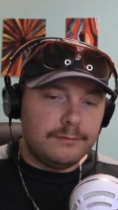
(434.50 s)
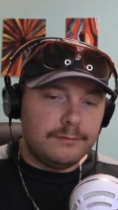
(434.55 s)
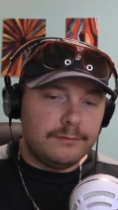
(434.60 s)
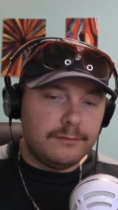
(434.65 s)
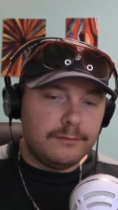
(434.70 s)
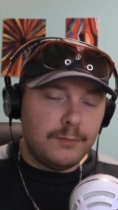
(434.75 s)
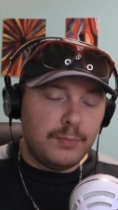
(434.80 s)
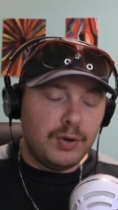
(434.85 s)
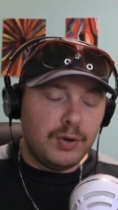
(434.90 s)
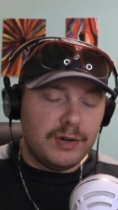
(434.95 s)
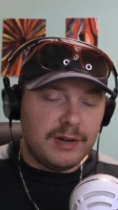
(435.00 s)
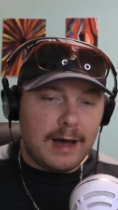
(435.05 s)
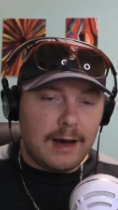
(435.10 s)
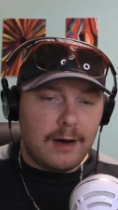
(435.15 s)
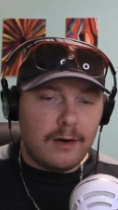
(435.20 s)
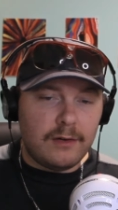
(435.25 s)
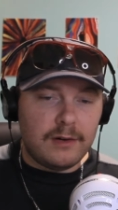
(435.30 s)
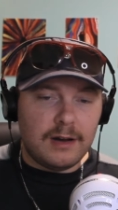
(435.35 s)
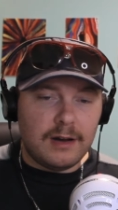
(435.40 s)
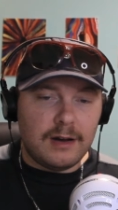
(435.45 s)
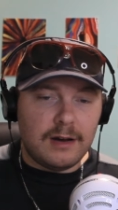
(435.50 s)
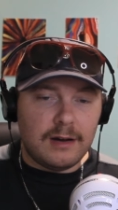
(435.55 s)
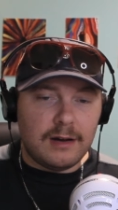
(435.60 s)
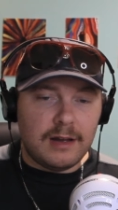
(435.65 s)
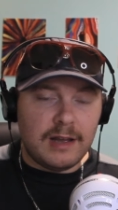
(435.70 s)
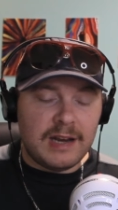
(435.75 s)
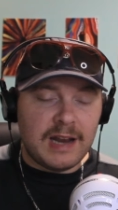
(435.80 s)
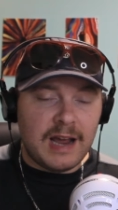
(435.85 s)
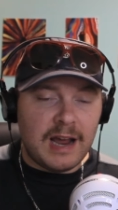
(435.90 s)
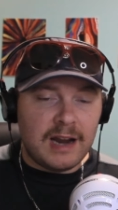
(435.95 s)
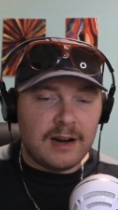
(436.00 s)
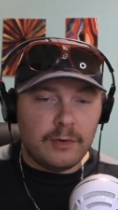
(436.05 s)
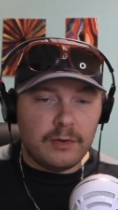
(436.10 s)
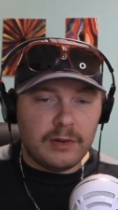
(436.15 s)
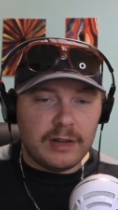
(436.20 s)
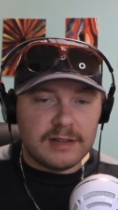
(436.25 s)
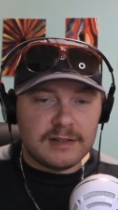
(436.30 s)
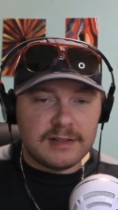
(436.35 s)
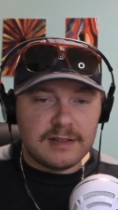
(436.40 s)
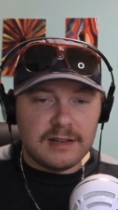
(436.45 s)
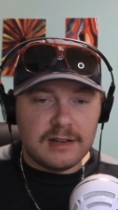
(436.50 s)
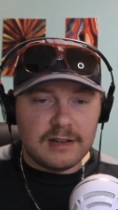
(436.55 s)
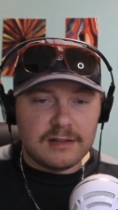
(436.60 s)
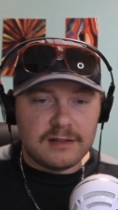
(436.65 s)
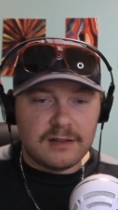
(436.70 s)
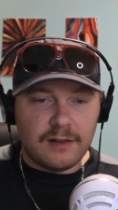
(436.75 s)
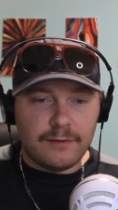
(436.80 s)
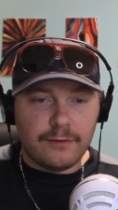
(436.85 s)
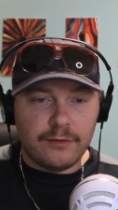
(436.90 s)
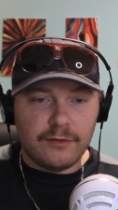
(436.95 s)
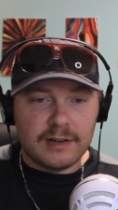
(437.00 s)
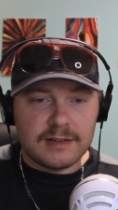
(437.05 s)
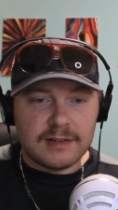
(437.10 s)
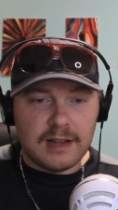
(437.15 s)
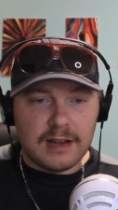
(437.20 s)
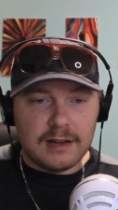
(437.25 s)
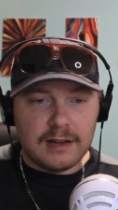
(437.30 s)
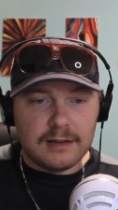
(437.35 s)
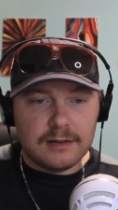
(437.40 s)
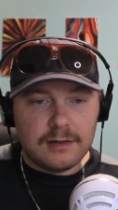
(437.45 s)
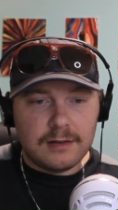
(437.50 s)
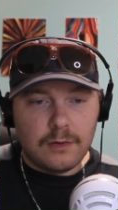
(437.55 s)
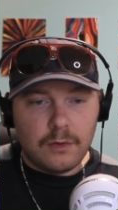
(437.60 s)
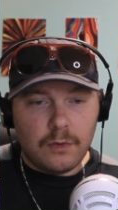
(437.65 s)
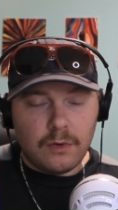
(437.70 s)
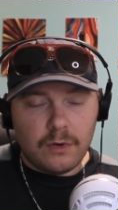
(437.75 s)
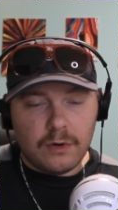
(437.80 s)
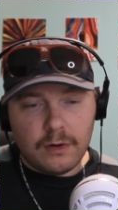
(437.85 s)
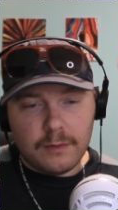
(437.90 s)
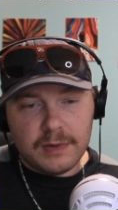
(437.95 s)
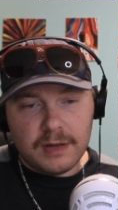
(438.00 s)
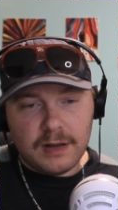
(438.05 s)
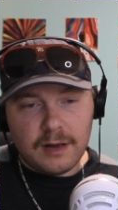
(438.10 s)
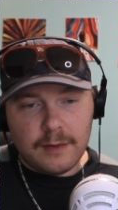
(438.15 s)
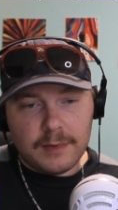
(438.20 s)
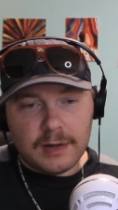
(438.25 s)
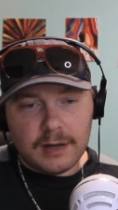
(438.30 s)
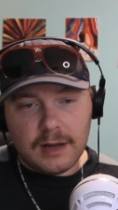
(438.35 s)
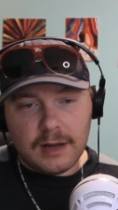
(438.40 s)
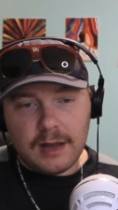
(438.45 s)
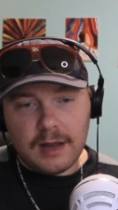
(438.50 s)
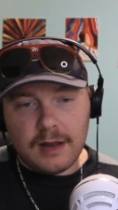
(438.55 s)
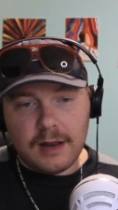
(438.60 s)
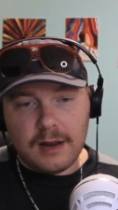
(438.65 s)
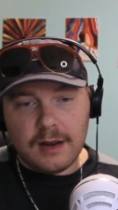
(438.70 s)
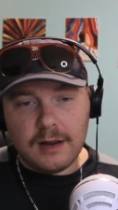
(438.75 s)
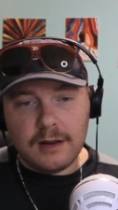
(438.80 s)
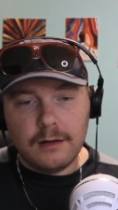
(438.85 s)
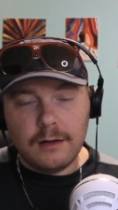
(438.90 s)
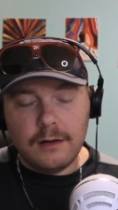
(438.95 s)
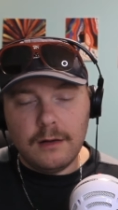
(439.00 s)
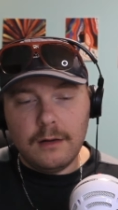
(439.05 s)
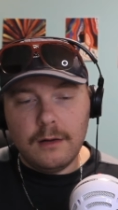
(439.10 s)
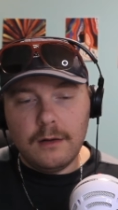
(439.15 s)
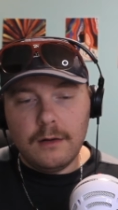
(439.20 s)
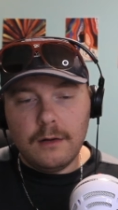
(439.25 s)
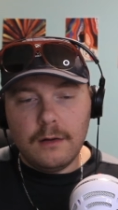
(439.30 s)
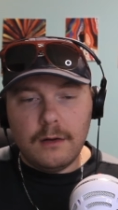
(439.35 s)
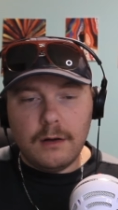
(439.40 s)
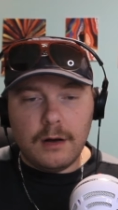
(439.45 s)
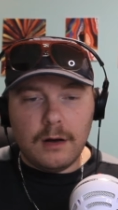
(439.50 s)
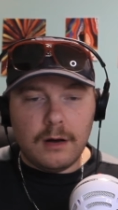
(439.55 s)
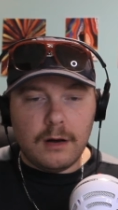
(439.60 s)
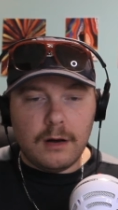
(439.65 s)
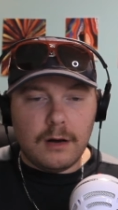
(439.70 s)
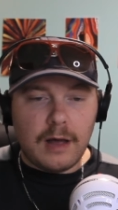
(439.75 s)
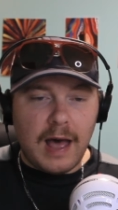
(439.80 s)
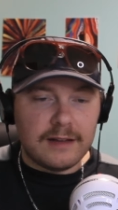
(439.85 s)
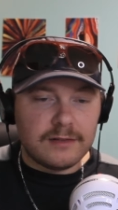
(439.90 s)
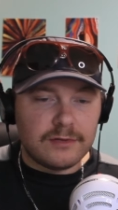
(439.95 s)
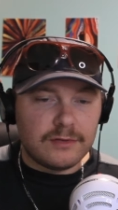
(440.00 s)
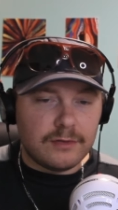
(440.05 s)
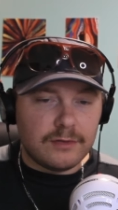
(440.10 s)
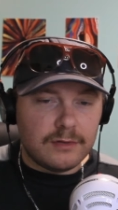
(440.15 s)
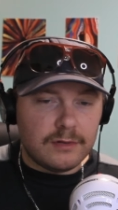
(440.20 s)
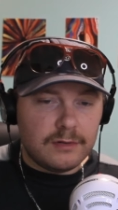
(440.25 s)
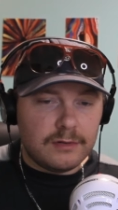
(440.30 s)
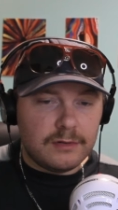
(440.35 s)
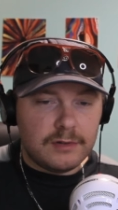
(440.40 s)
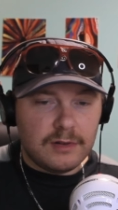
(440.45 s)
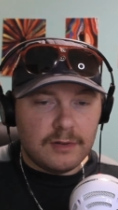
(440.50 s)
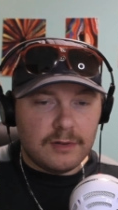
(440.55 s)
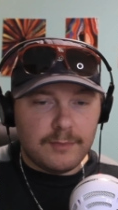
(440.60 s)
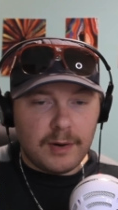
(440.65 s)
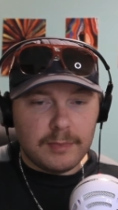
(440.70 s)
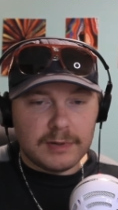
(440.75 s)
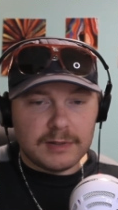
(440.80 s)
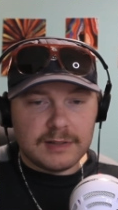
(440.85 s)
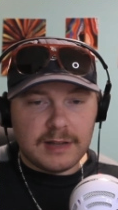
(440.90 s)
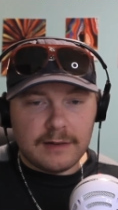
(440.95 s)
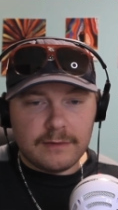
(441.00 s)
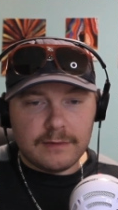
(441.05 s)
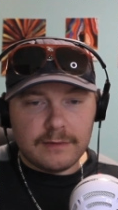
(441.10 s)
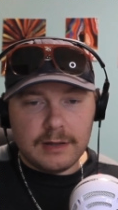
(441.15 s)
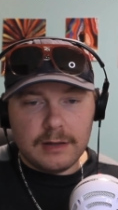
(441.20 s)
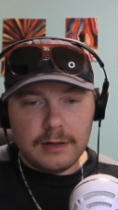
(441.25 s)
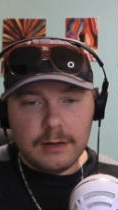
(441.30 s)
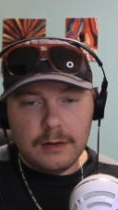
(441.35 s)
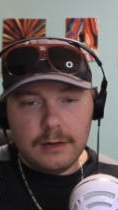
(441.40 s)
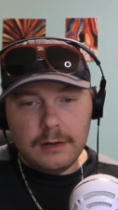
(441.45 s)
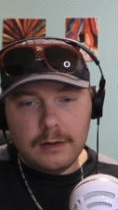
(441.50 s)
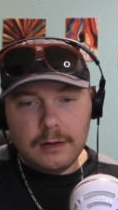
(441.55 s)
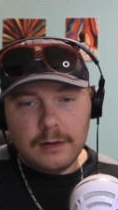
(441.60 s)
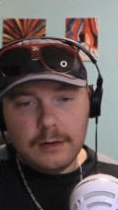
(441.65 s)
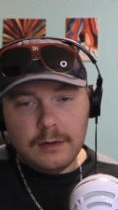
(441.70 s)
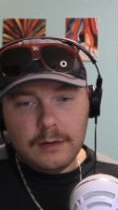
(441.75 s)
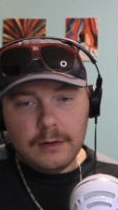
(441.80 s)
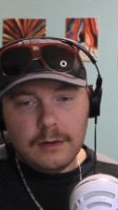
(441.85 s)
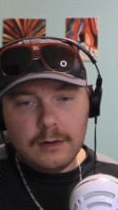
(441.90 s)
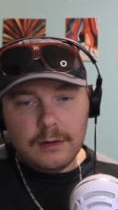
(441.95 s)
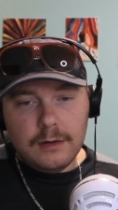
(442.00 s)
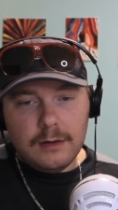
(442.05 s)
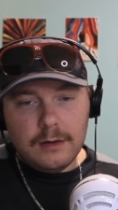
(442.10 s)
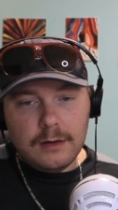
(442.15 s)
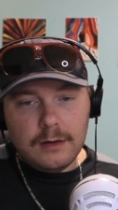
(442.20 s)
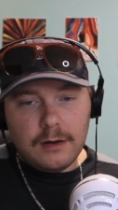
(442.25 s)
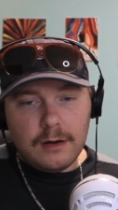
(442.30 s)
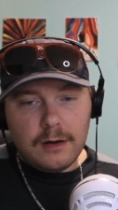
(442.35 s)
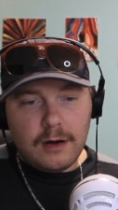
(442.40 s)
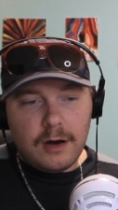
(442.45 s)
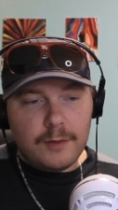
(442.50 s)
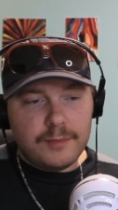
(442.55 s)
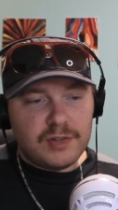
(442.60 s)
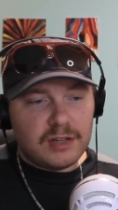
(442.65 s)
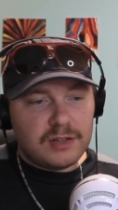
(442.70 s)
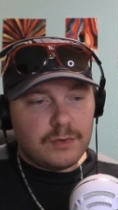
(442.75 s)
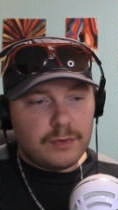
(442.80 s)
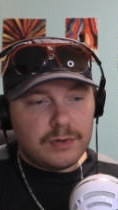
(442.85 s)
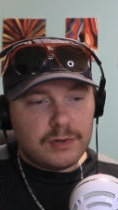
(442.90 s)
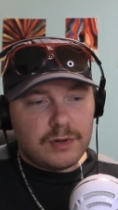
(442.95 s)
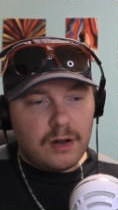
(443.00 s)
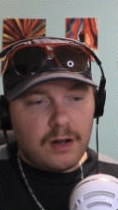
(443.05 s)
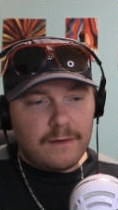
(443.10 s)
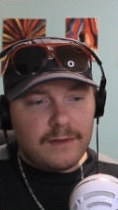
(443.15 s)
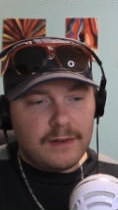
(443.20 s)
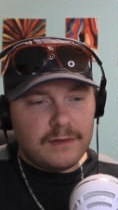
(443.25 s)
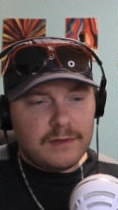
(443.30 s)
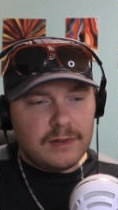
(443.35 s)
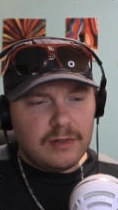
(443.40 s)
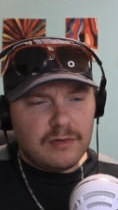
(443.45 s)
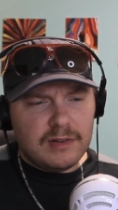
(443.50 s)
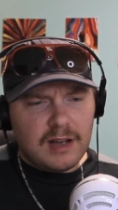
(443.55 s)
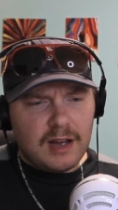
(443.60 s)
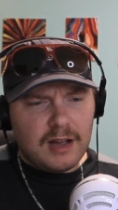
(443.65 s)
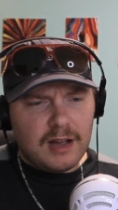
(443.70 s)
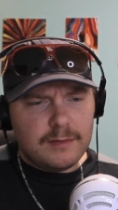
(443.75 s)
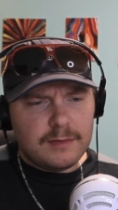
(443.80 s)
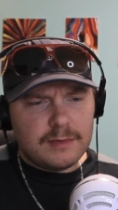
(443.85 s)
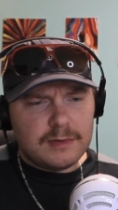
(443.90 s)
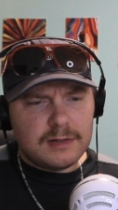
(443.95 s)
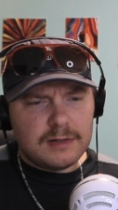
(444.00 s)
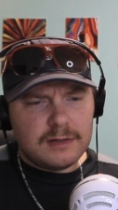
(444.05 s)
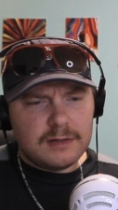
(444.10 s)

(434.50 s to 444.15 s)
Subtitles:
put down an animal that's in a suffering state or becoming a hazard to public safety. Objects were shot 53 times.